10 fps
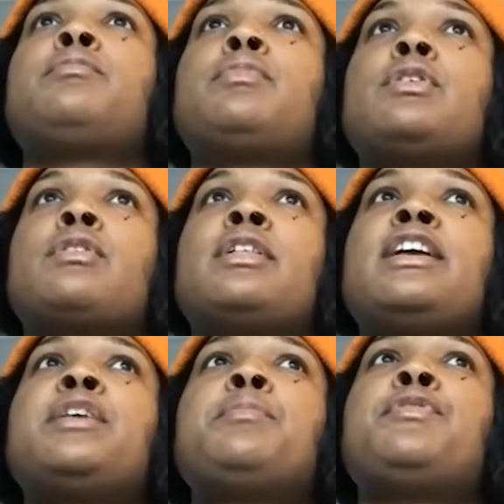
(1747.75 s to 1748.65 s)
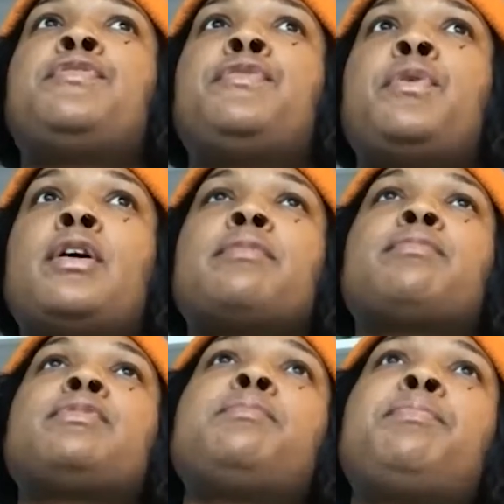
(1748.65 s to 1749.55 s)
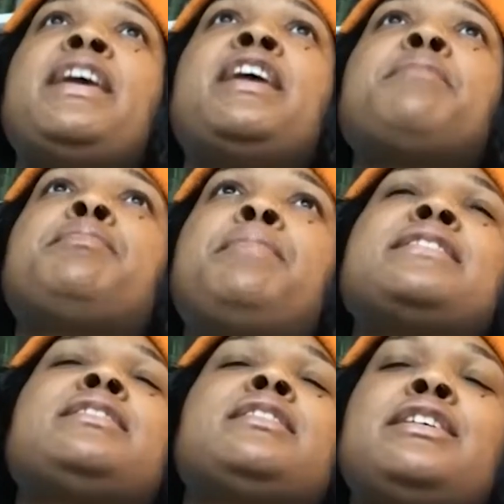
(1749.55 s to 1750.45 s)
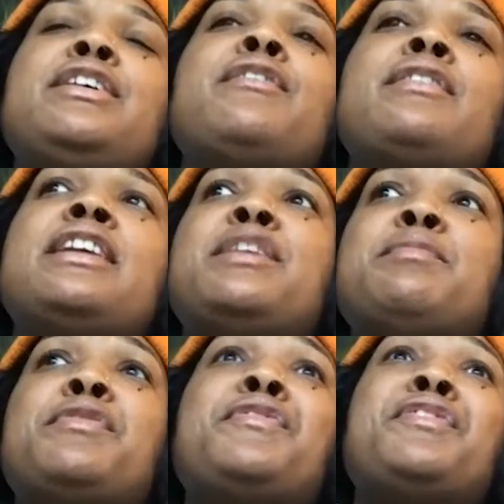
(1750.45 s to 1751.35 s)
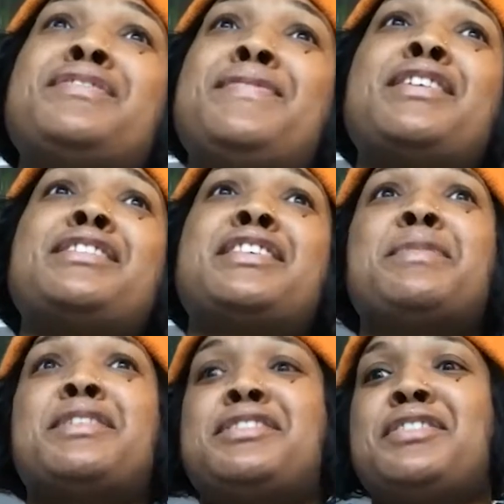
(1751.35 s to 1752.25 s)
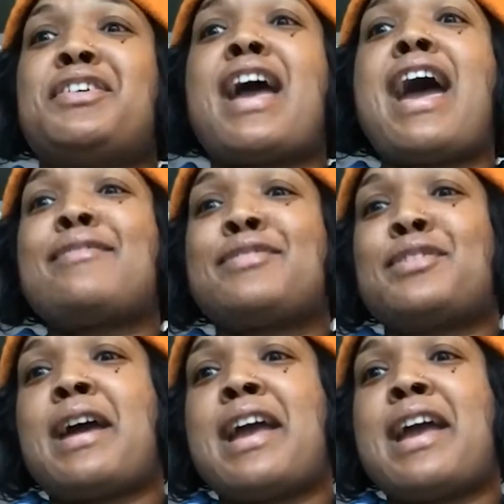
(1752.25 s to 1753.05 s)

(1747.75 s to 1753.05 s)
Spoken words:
cleaning before or peeing, basically urinating before, is very similar to your after, right?